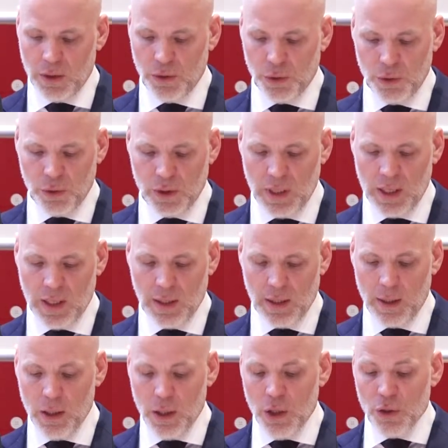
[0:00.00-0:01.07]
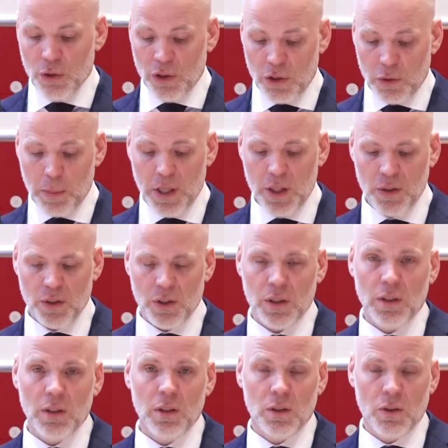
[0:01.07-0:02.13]
issues like
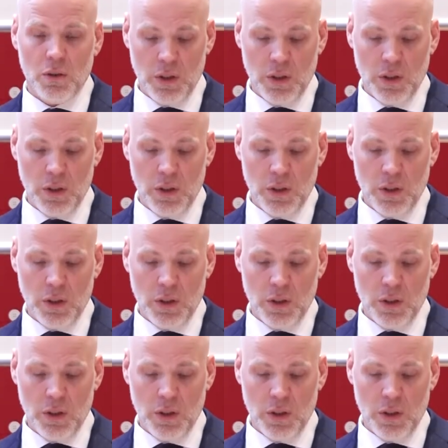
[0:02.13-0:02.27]
transparency,